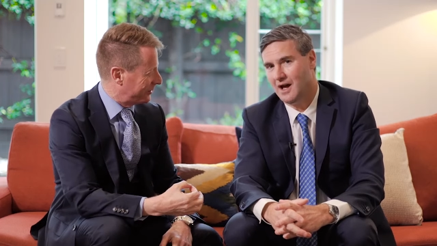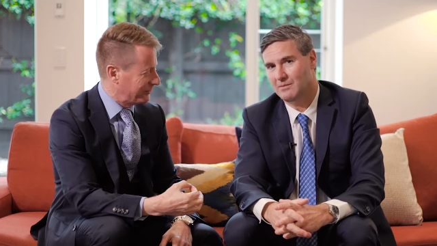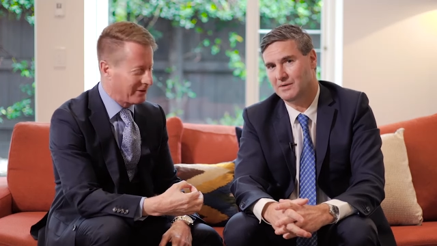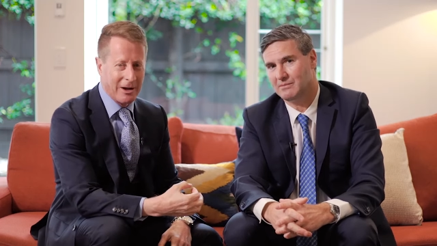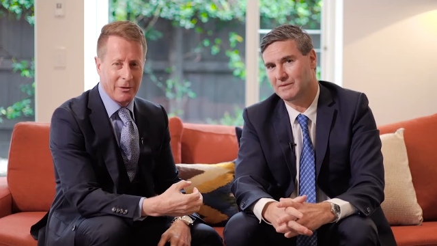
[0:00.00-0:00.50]

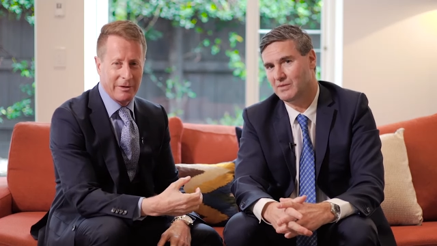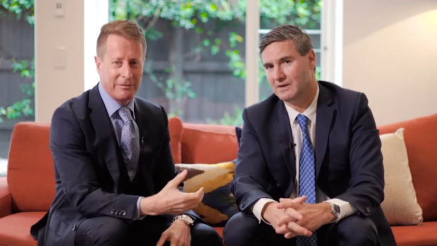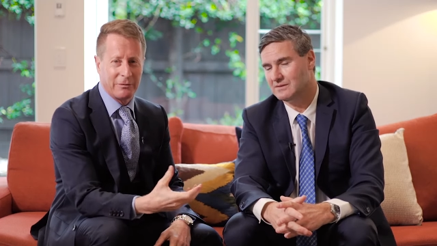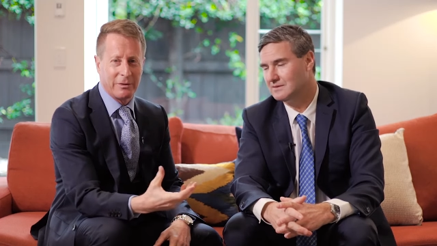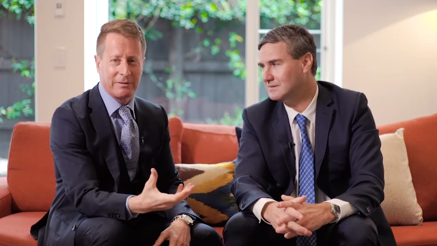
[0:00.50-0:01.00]
Speaker 1: No, but, but
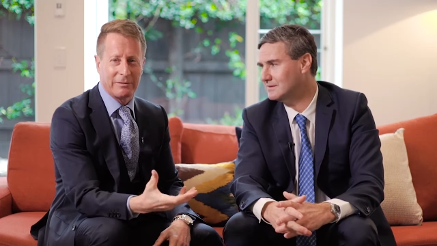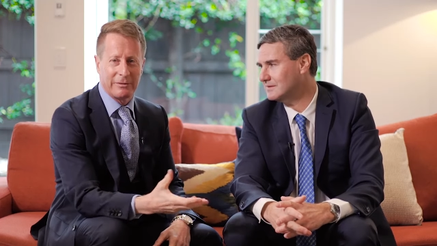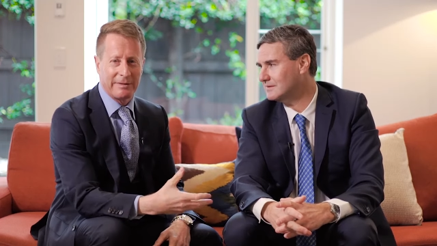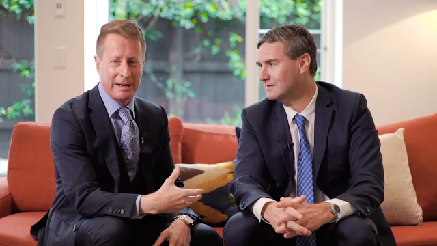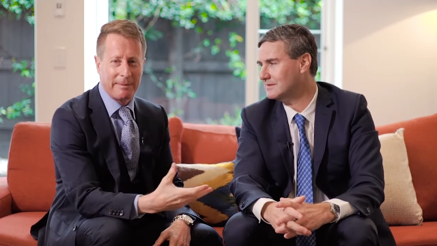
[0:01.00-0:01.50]
we've, we've,
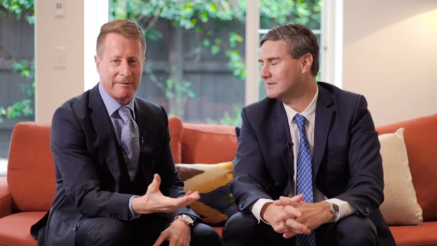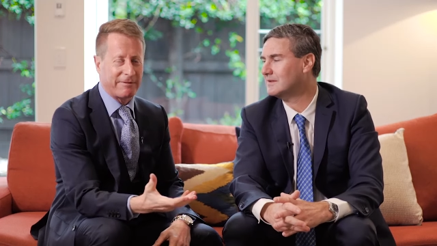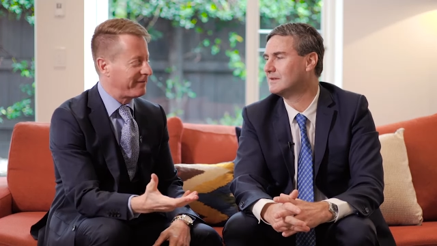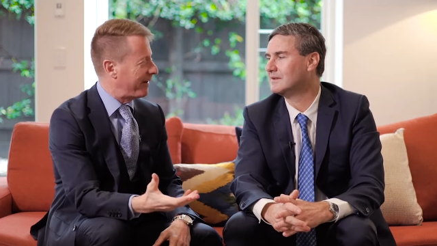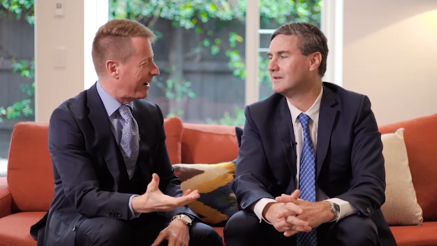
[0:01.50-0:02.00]
we've, had about
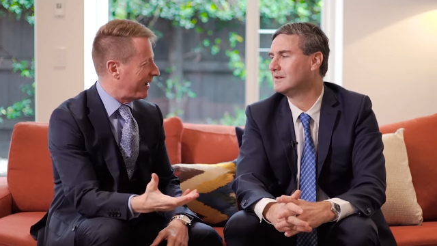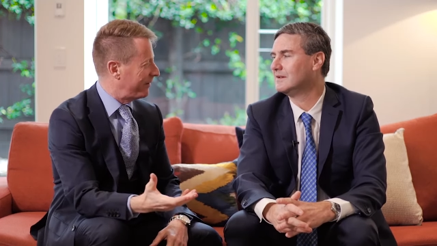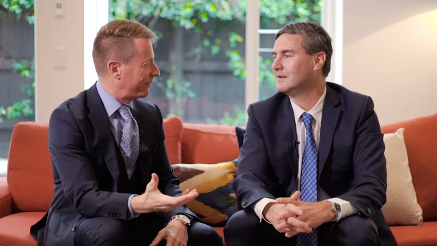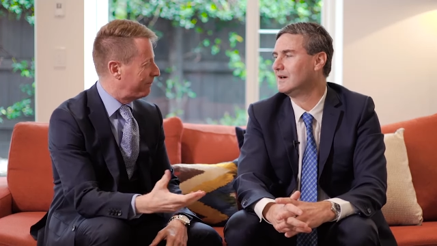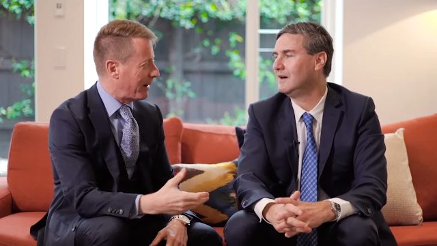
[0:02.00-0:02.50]

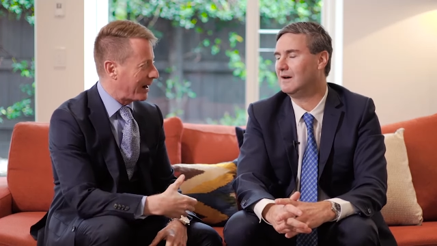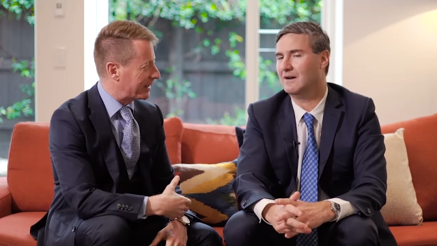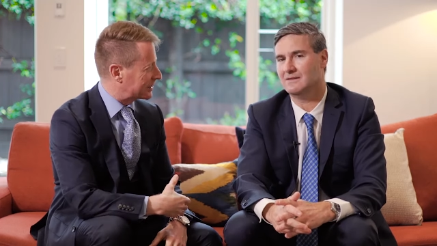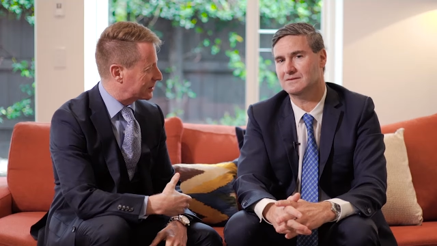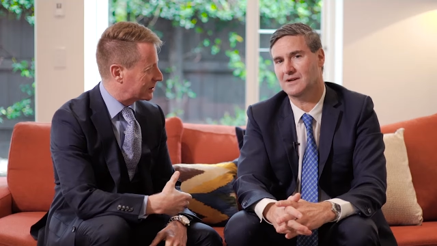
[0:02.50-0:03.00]
five oh,
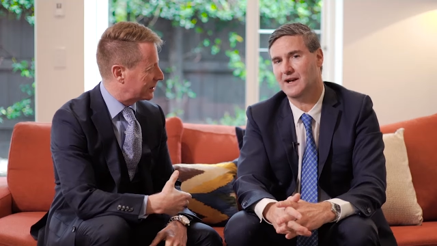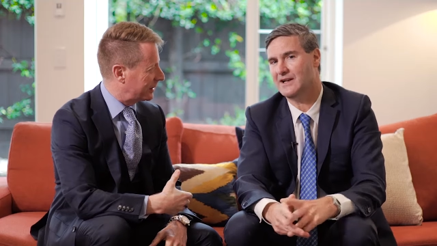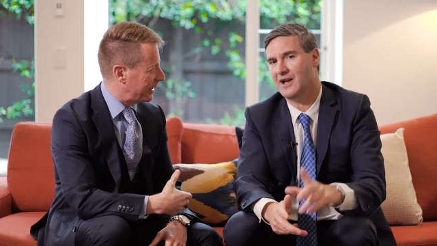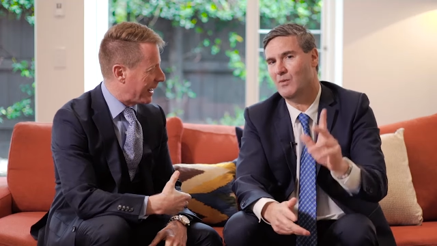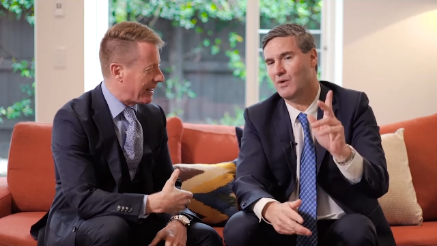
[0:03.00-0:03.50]
bikes oh, I
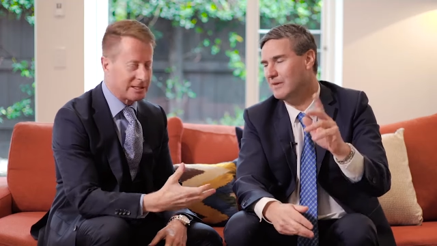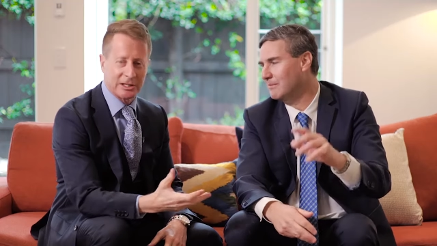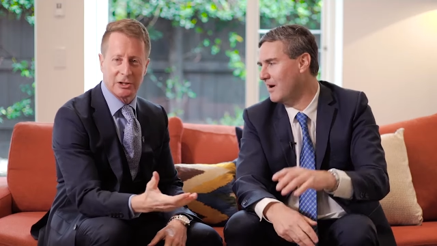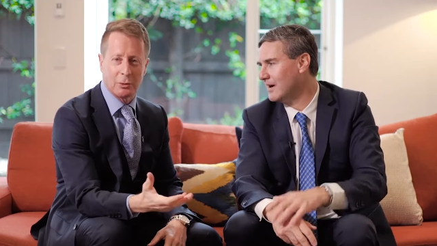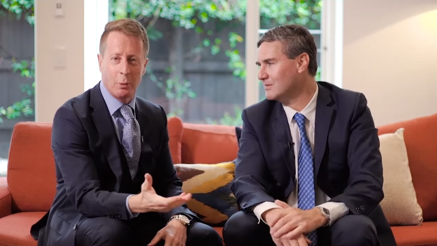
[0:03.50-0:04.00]
didn't know
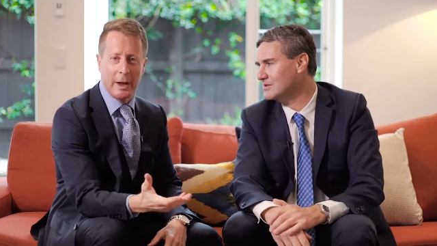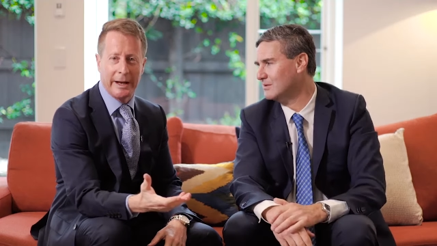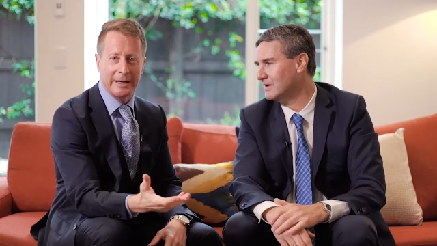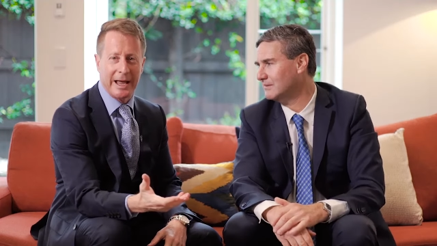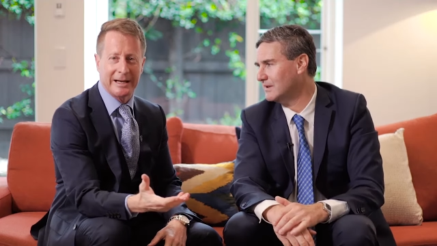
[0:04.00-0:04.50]
entered, the bike was
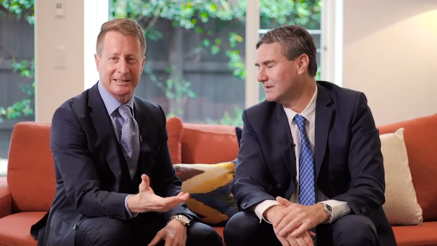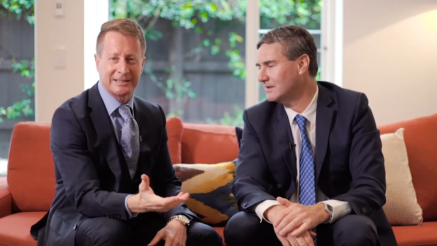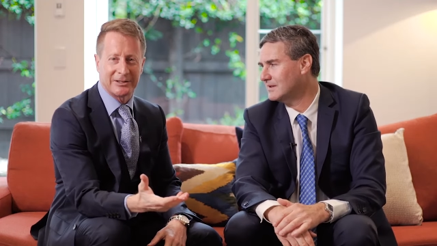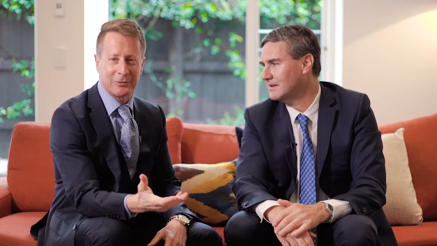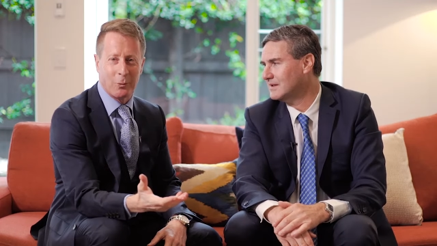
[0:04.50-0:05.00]
doing, in,
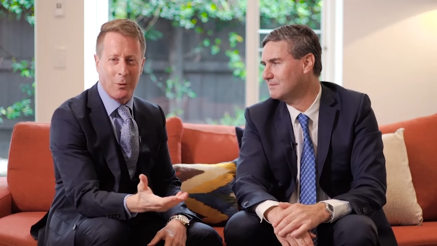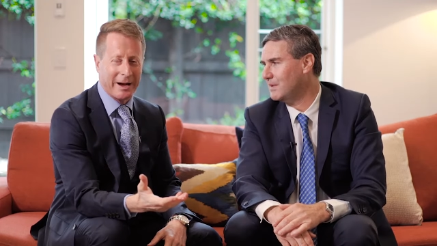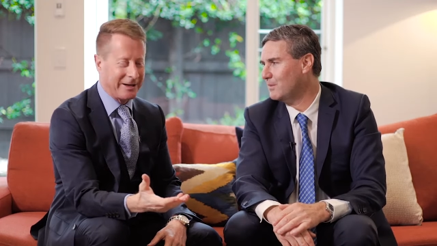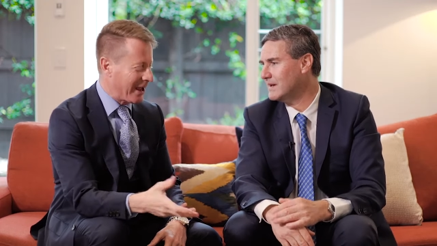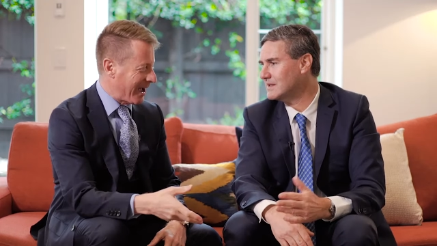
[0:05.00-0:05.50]
entered in
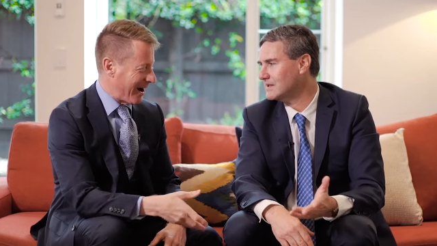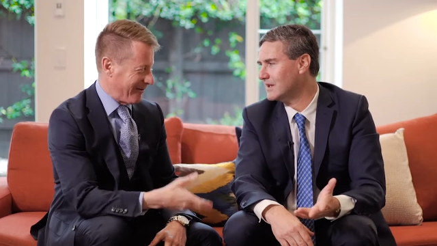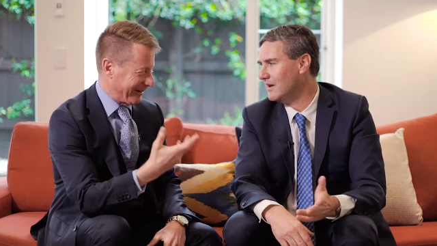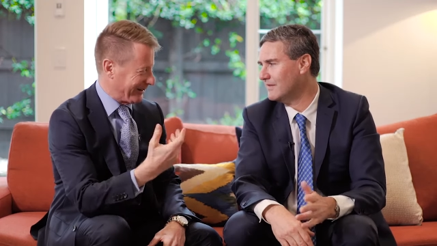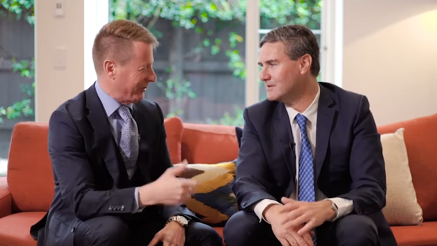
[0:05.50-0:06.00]
one. When does it I
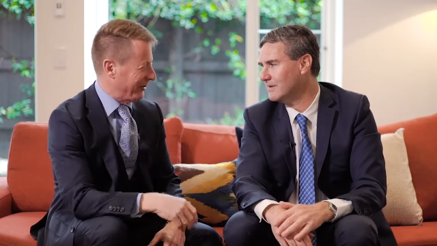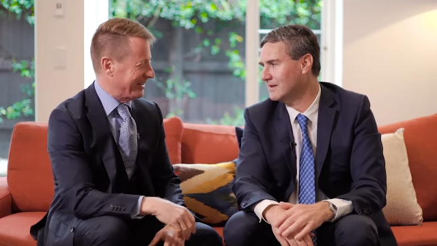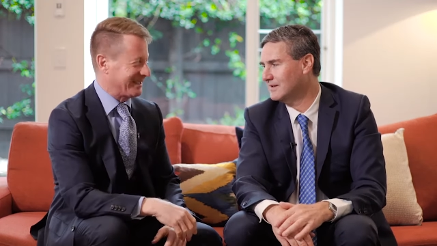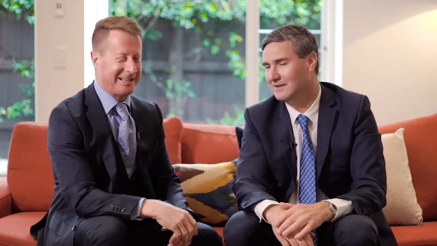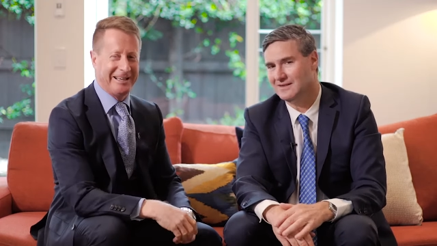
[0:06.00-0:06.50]
reckon you
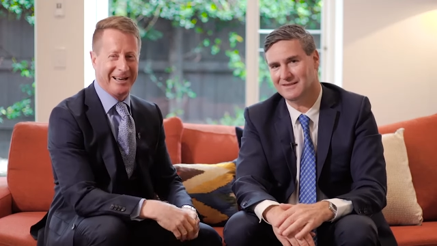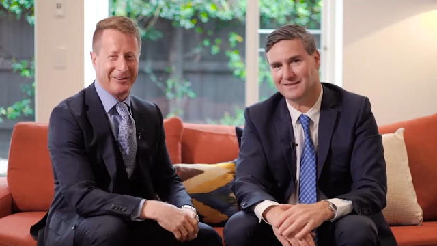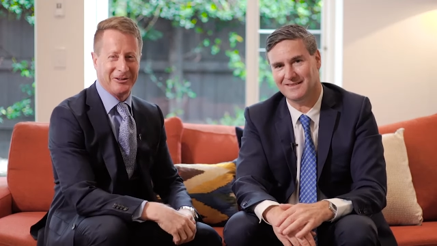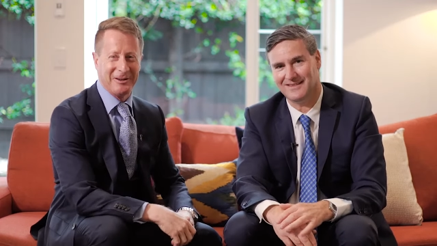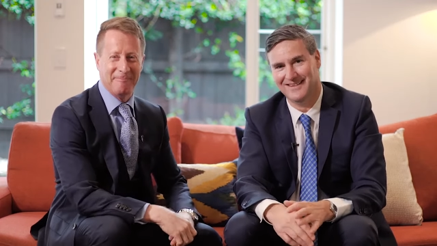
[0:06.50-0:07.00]
need to get
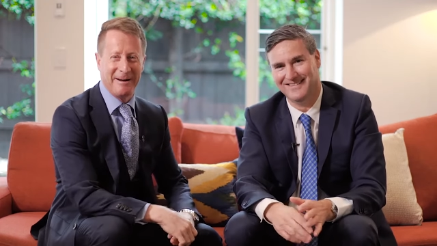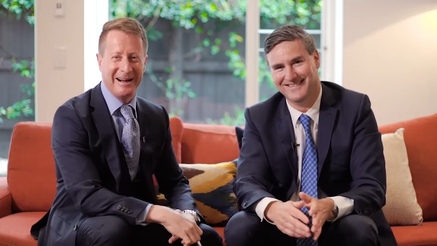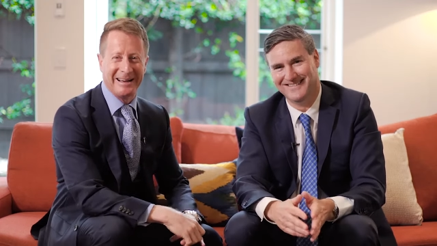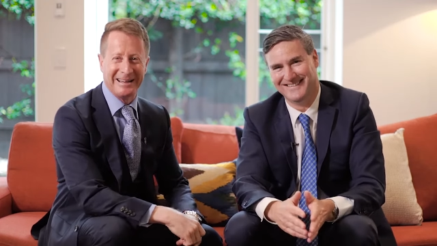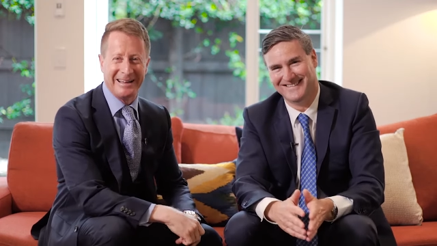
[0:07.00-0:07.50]
on your
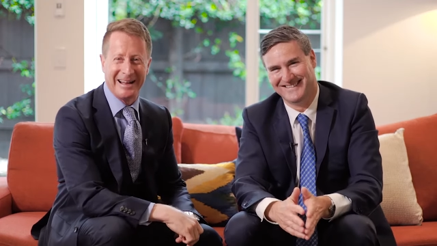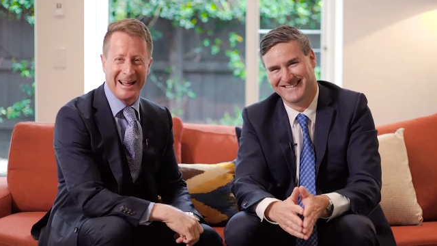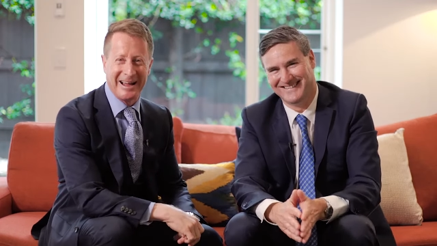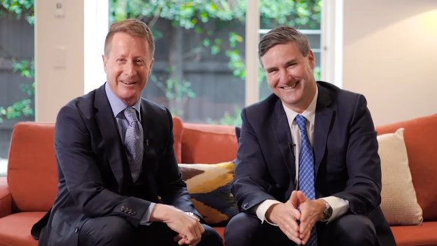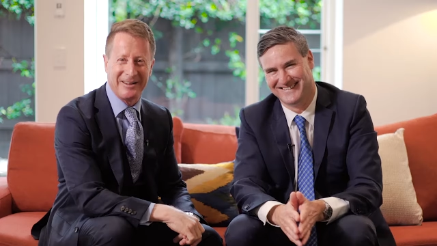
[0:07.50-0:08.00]
bike and get
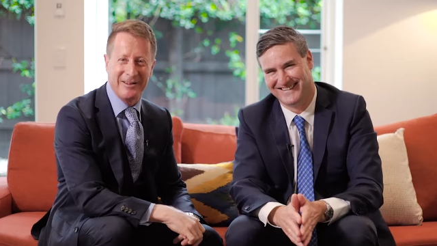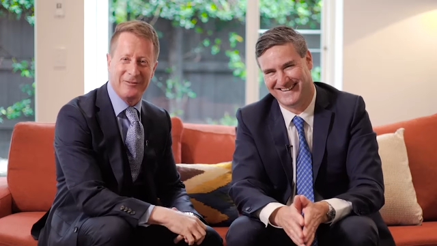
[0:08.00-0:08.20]
out of here.